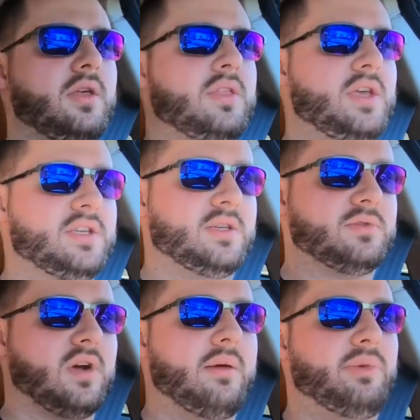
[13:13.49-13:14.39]
the
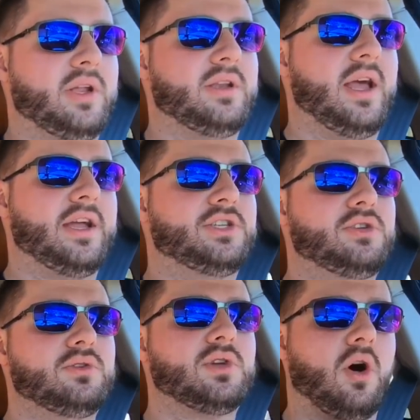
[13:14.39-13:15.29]
subscribe button and
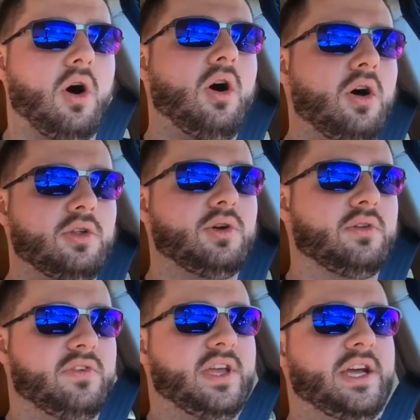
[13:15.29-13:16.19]
choose all
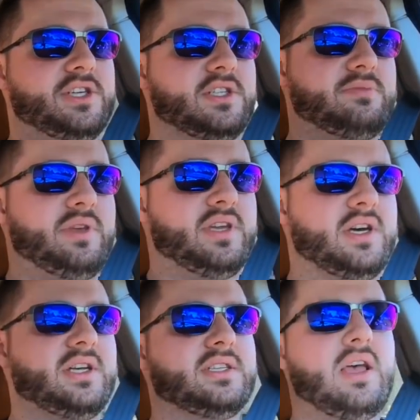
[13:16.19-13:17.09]
notifications,
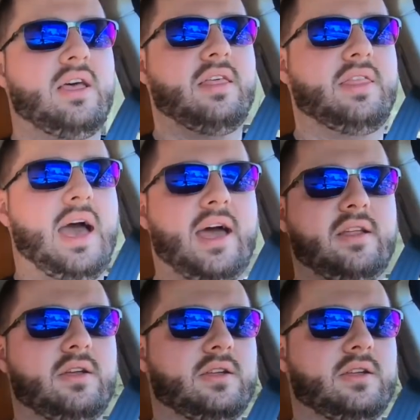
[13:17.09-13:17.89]
because that